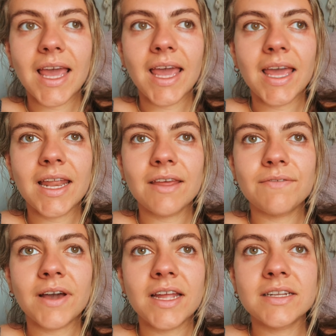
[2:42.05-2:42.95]
and I
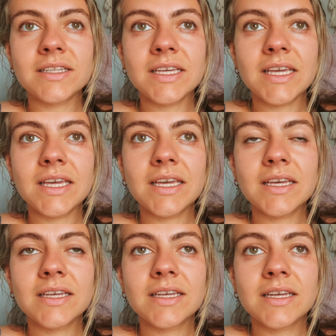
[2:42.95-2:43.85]

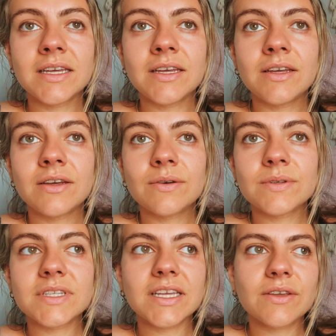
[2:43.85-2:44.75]
finally
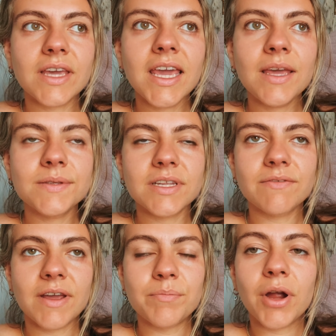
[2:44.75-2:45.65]
was like, okay, I'm just gonna
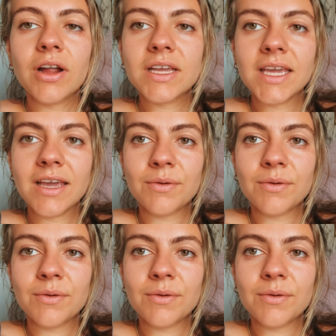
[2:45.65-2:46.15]
find parking.